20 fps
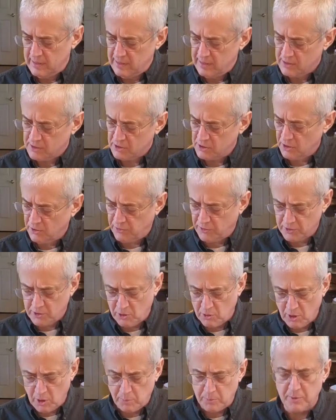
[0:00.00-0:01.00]
So for
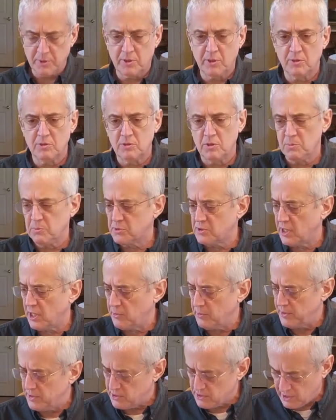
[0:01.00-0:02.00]
Don't Open Till Doomsday,
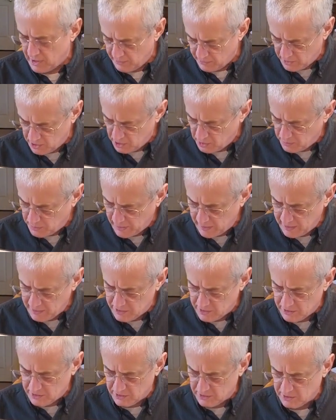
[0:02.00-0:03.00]
we just have 2
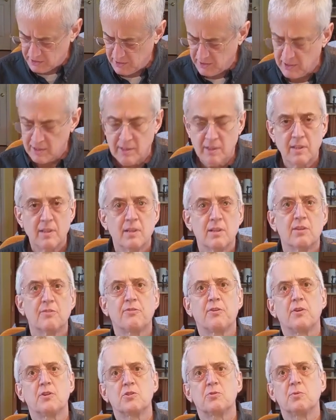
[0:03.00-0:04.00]
pages. The
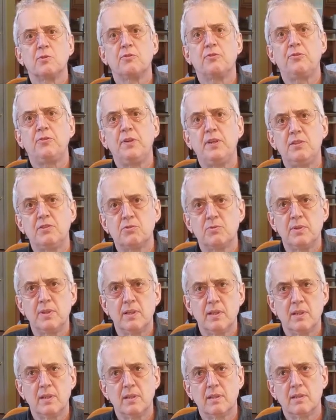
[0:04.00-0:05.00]
first one
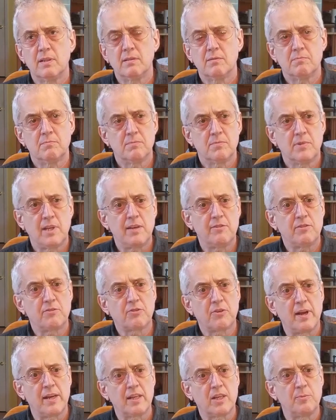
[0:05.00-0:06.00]
featuring David
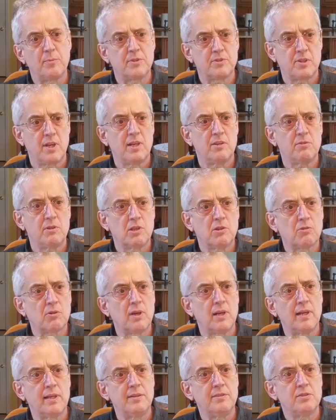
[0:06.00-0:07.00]
Frankham as Henry
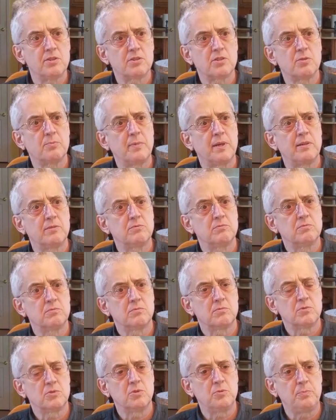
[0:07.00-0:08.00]
Cry, just
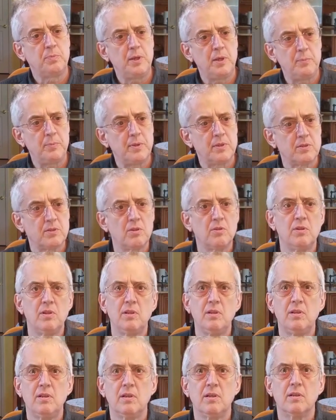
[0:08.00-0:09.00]
about to peep into
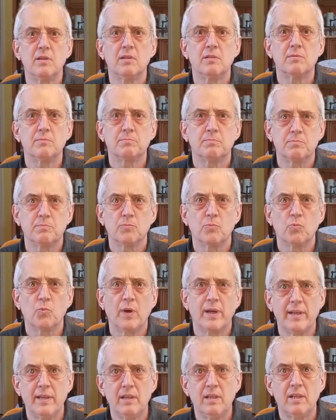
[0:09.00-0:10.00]
the
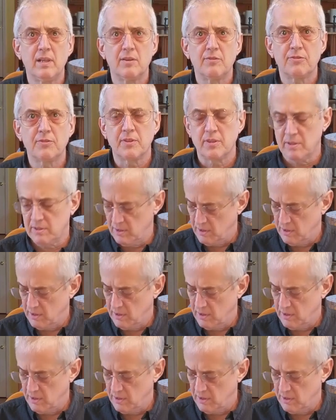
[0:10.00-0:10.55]
wedding gift.